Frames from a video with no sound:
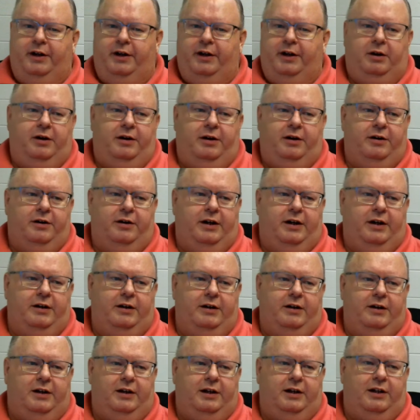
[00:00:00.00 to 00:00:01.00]
here.
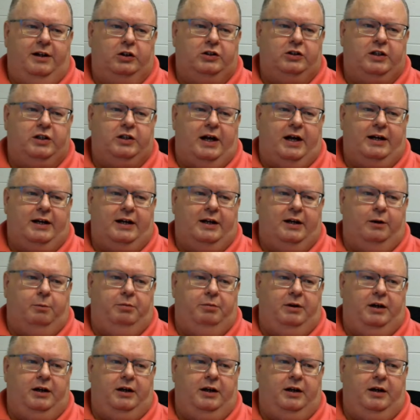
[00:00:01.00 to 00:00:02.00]
It looks like it'll
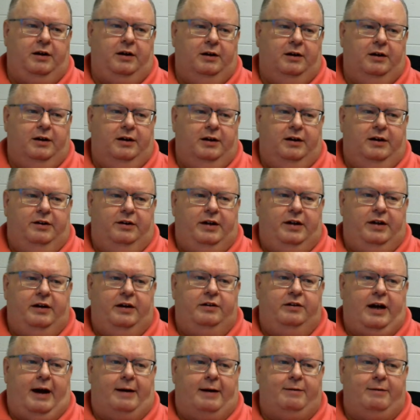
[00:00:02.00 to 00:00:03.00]
be 10
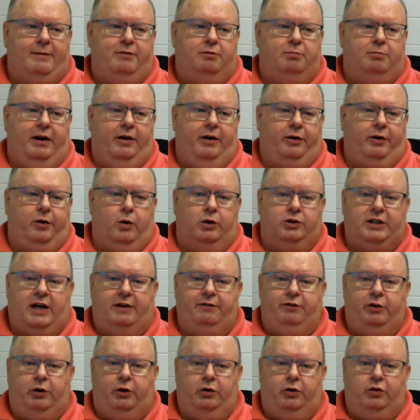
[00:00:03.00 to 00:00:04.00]
times better. And of course, I
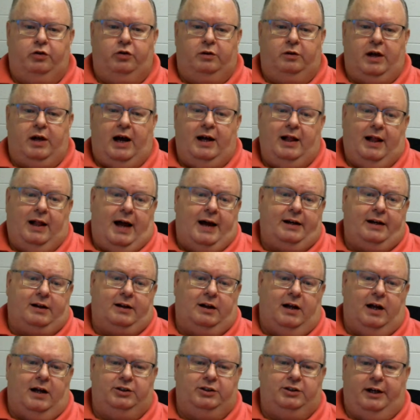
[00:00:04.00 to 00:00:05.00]
like
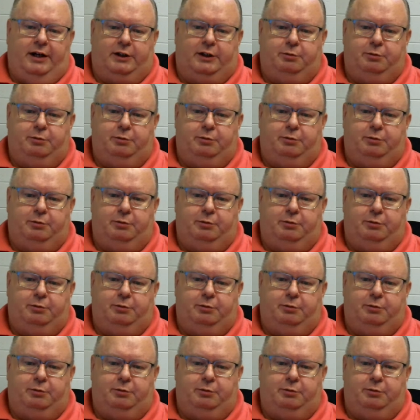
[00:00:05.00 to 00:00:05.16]
Logitech's